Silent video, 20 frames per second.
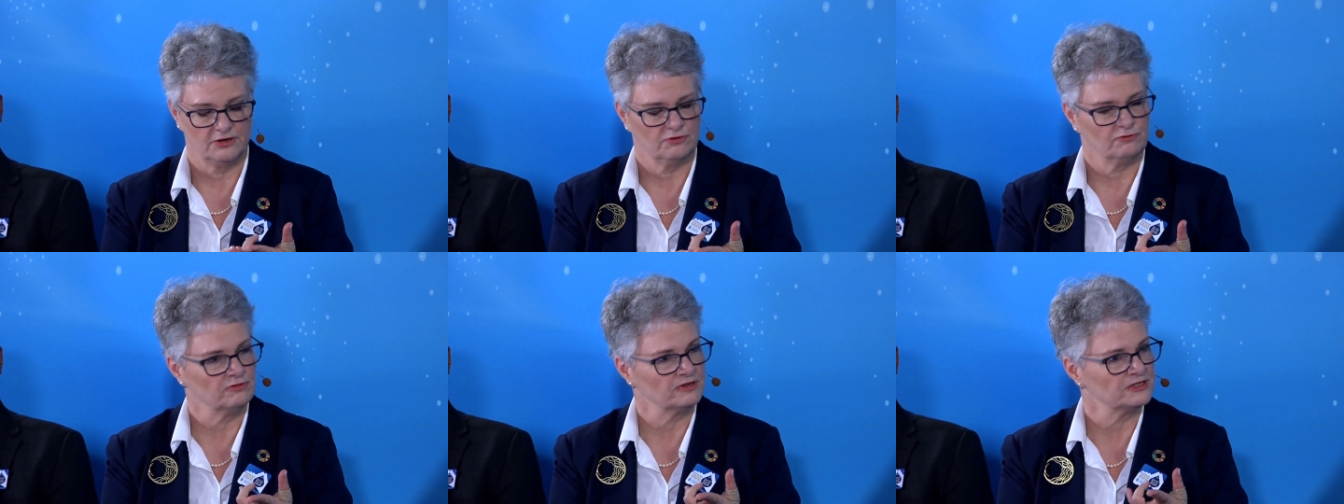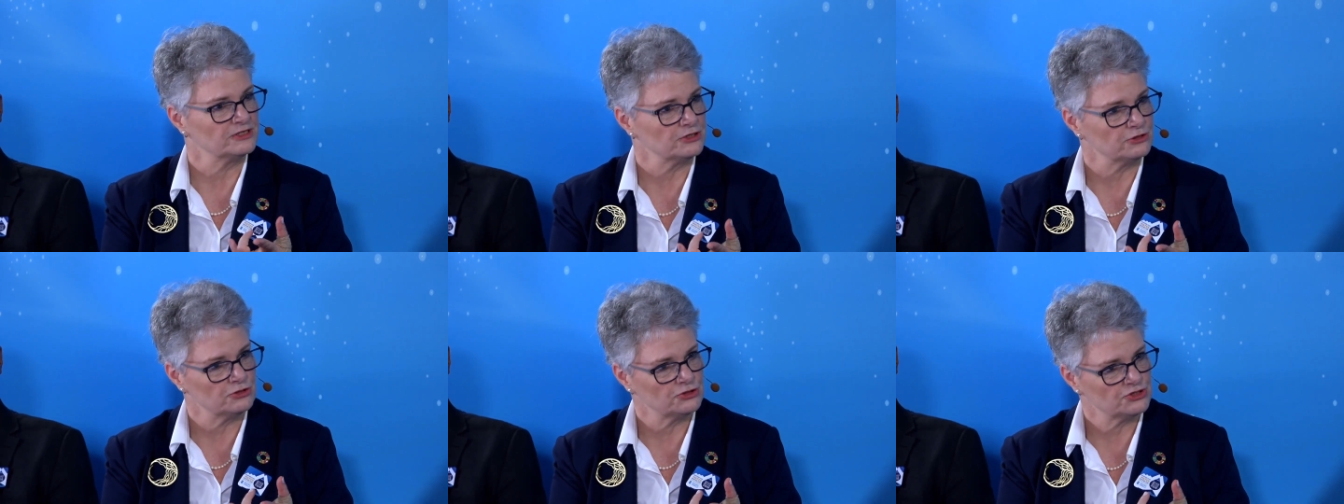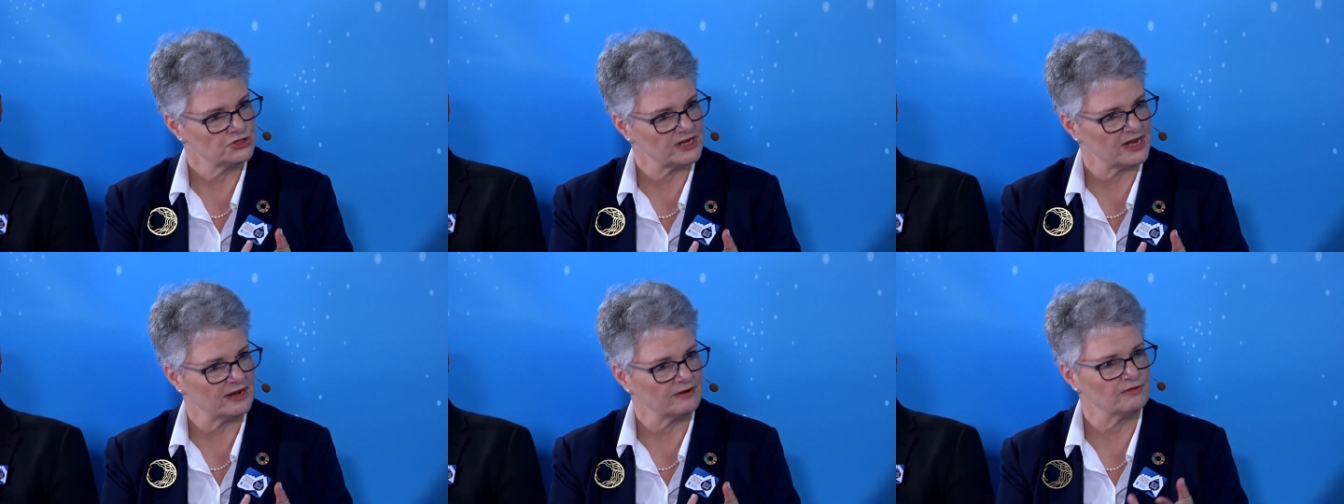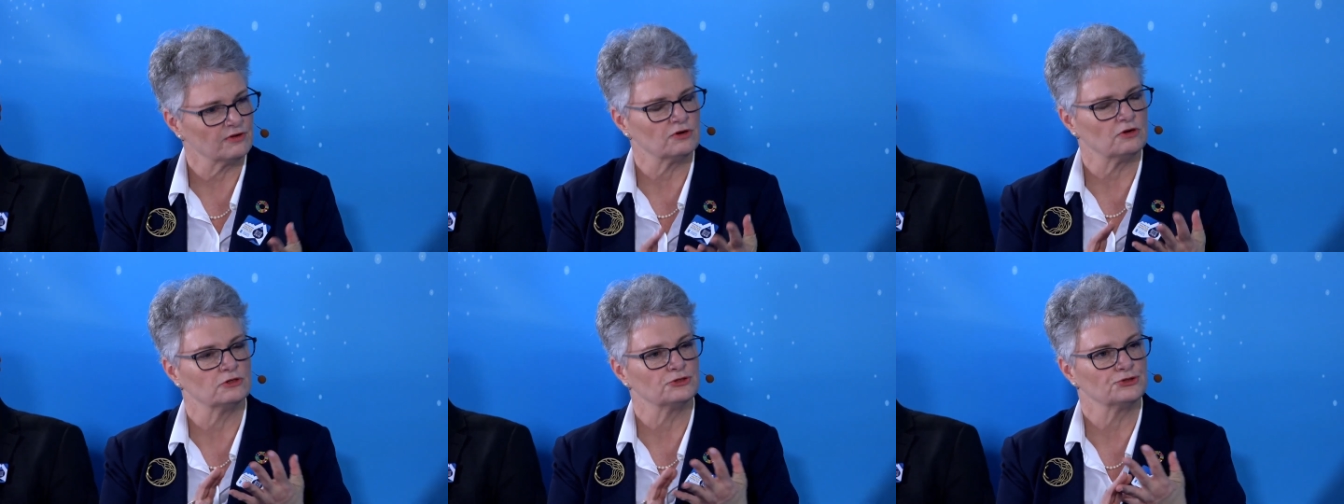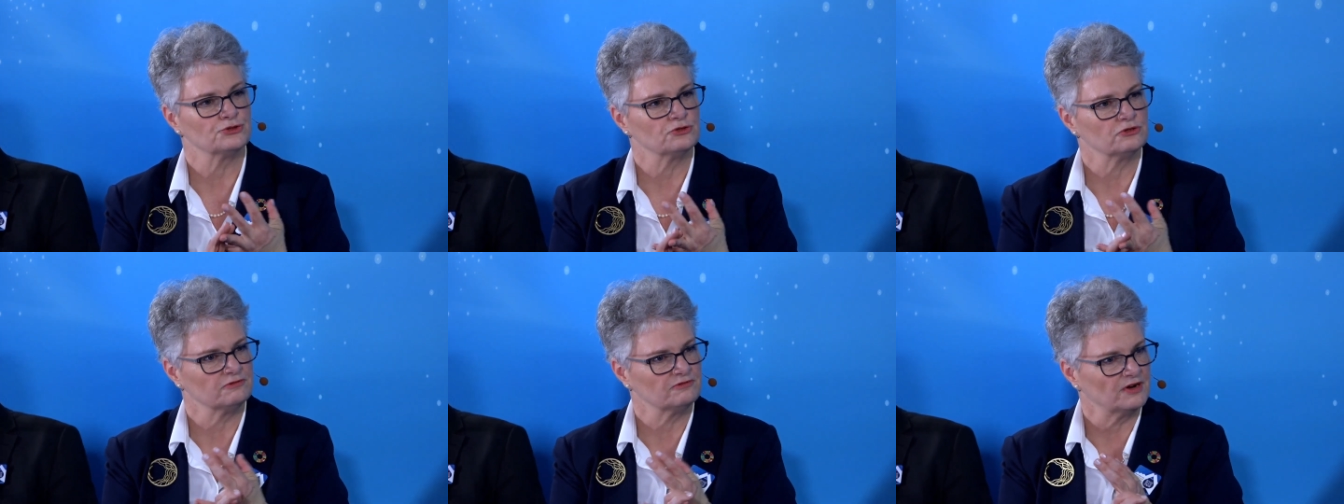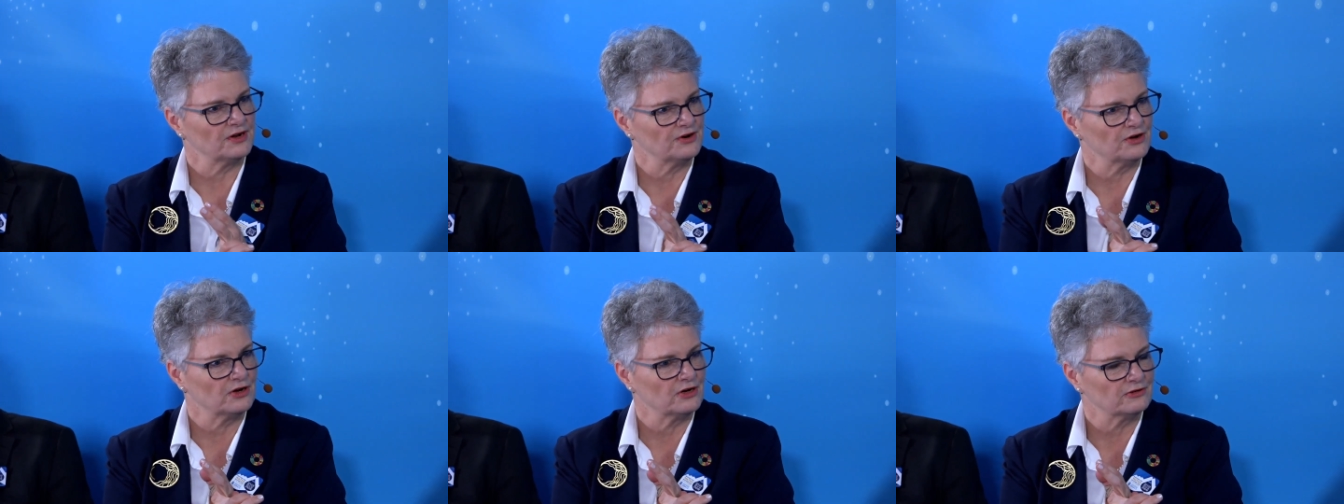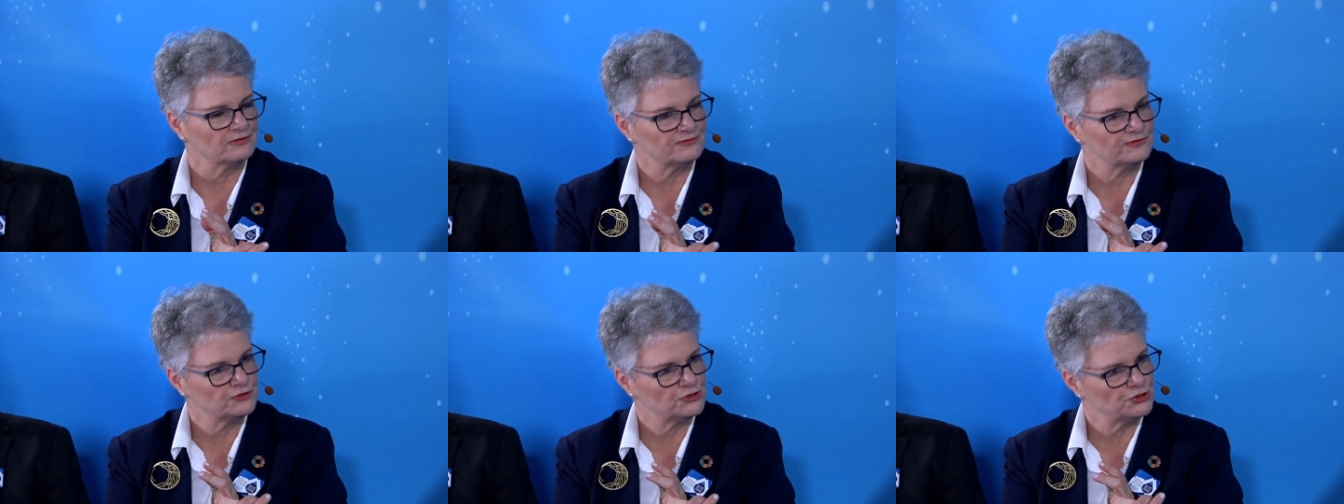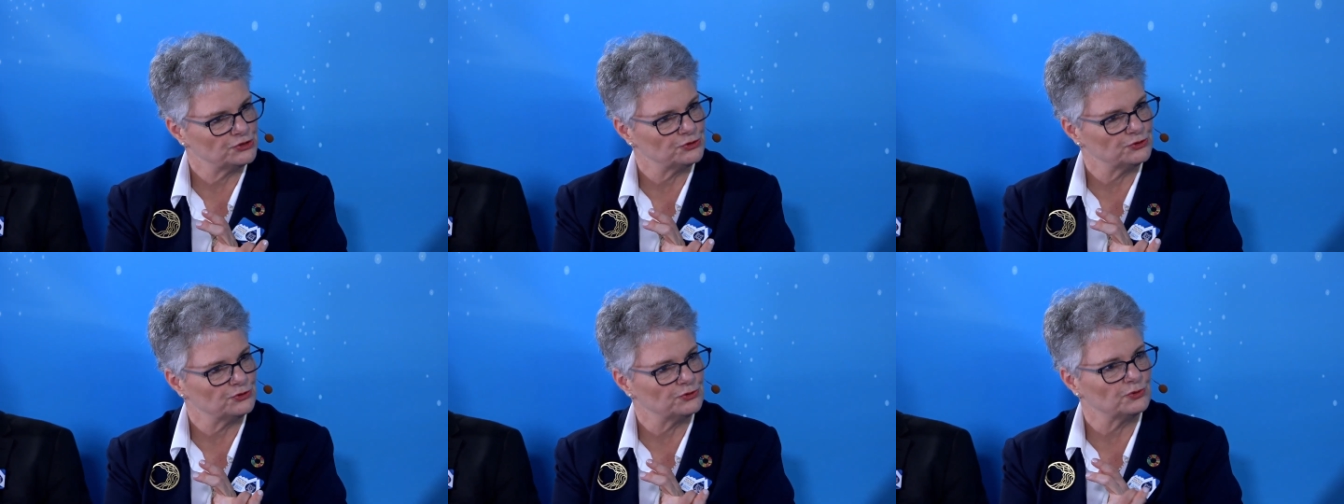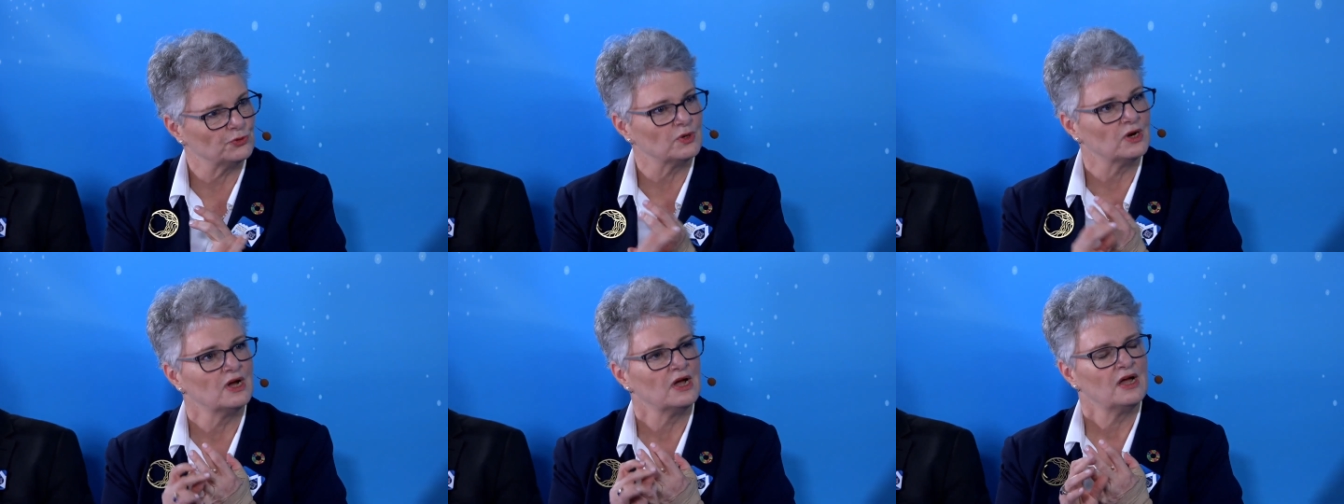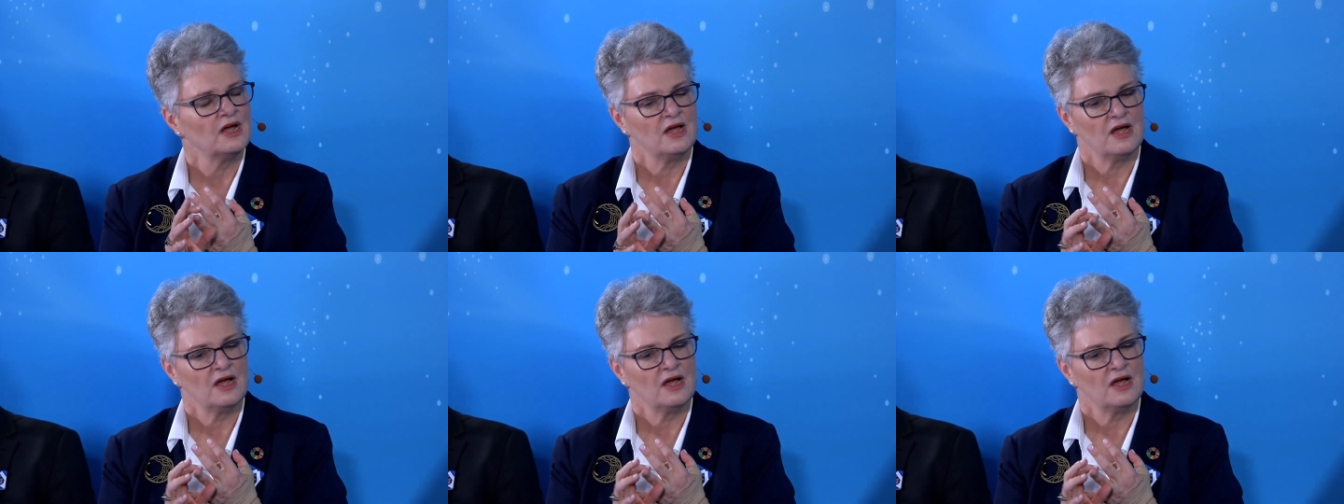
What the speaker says: to reduce agricultural runoff, to